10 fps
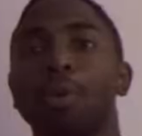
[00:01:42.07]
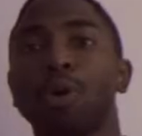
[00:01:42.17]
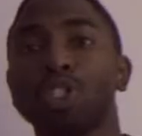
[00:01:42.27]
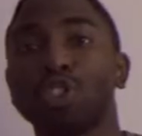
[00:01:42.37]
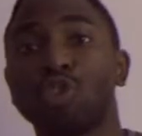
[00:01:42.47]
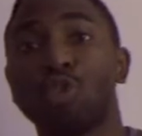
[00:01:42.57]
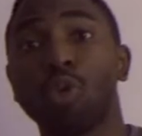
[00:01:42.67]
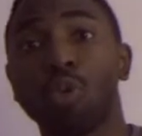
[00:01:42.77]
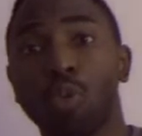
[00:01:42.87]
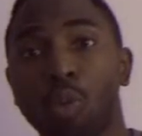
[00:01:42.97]
pushed for
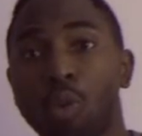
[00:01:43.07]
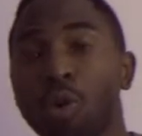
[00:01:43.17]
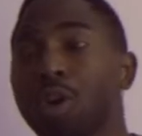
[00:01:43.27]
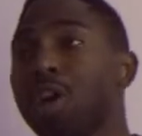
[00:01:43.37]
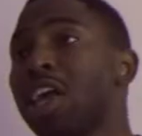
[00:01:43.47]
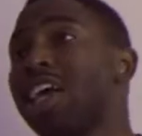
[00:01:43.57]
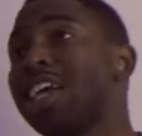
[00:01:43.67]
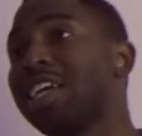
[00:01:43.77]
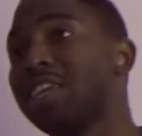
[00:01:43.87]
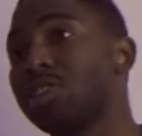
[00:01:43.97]
the war
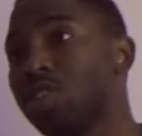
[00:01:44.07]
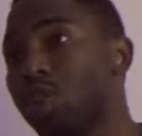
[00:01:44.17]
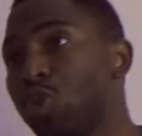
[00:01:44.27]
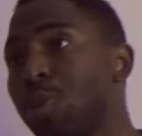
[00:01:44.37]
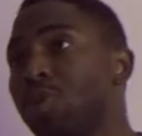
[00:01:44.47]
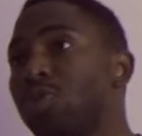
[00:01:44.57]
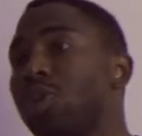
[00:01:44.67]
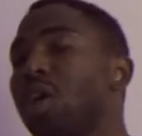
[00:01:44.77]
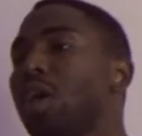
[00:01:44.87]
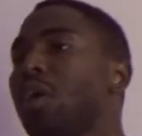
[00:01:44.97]
against the humans.
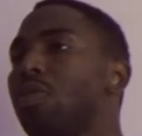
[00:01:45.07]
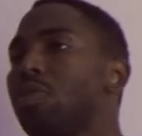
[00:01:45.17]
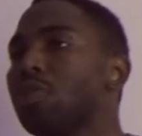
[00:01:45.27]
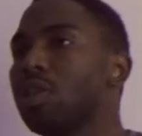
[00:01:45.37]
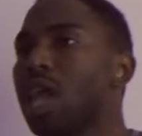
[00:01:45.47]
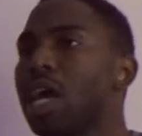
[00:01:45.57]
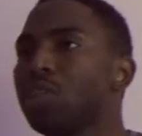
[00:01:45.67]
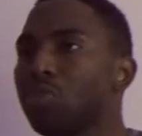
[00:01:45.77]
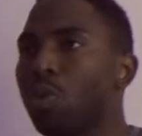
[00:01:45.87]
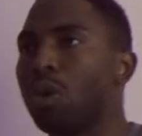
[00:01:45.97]
In this
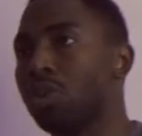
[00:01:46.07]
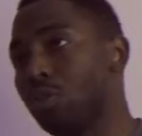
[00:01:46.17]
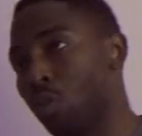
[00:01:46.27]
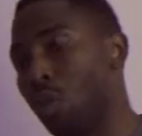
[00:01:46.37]
last one in